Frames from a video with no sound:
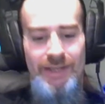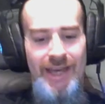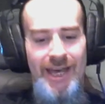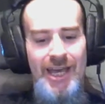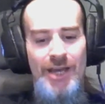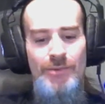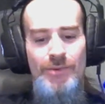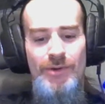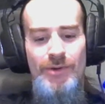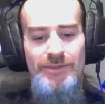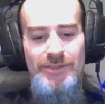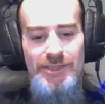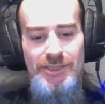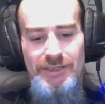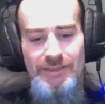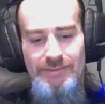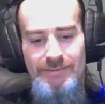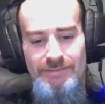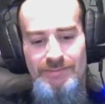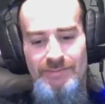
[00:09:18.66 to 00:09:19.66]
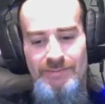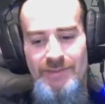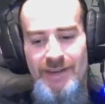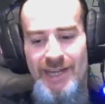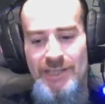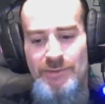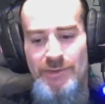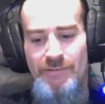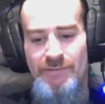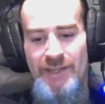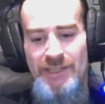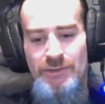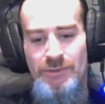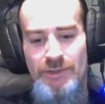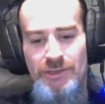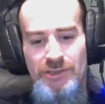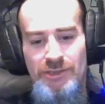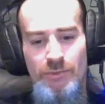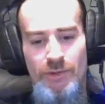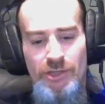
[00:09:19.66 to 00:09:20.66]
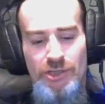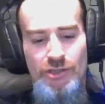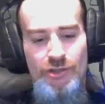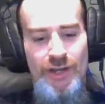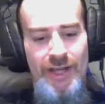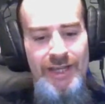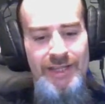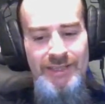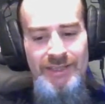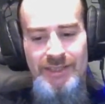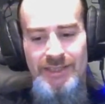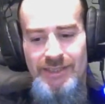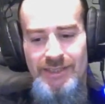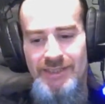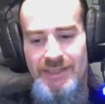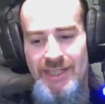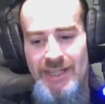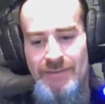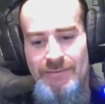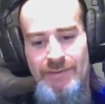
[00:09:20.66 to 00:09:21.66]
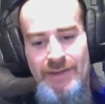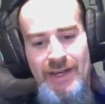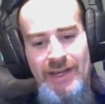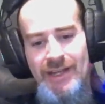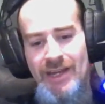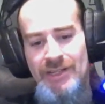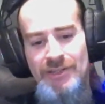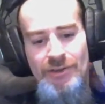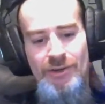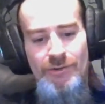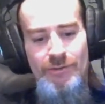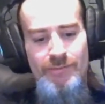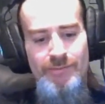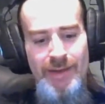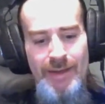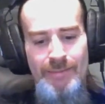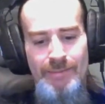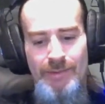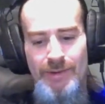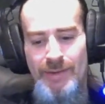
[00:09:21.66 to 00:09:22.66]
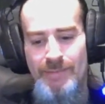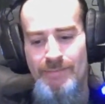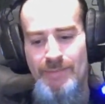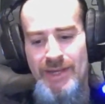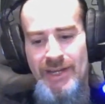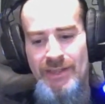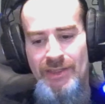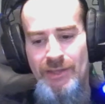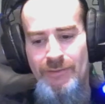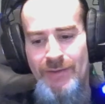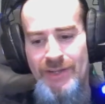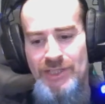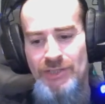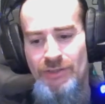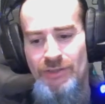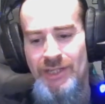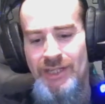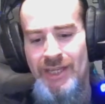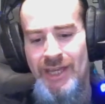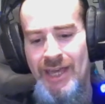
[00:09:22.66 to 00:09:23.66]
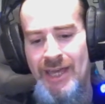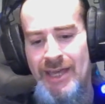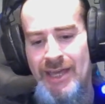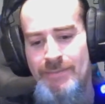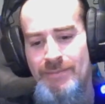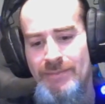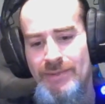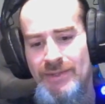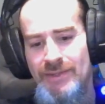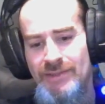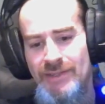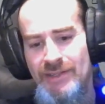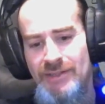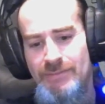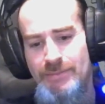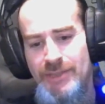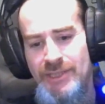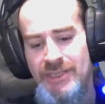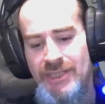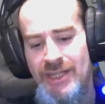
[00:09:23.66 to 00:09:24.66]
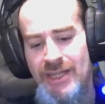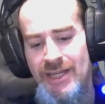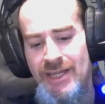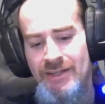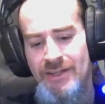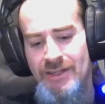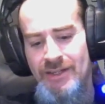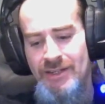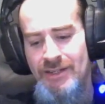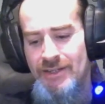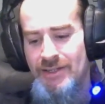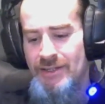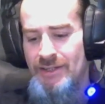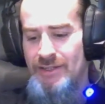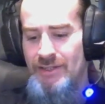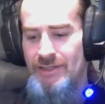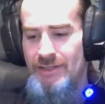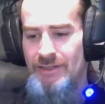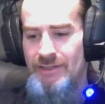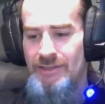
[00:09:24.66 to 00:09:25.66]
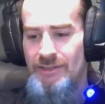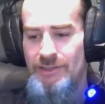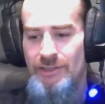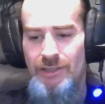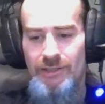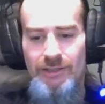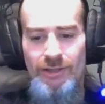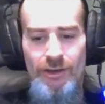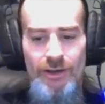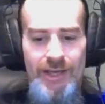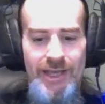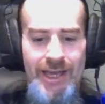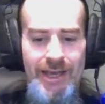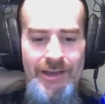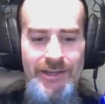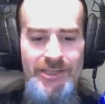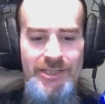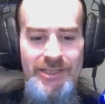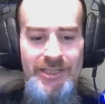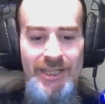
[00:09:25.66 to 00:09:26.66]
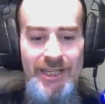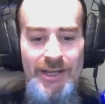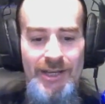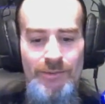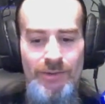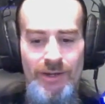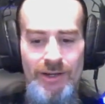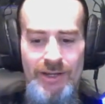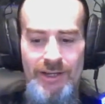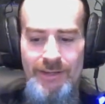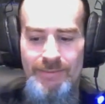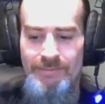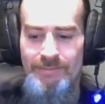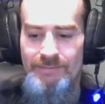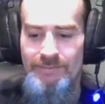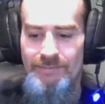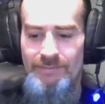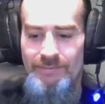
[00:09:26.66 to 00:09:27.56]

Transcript: guy what fights with the fist, what trained Tifa. I don't remember him being in the original game, per se. There's a lot of characters here what are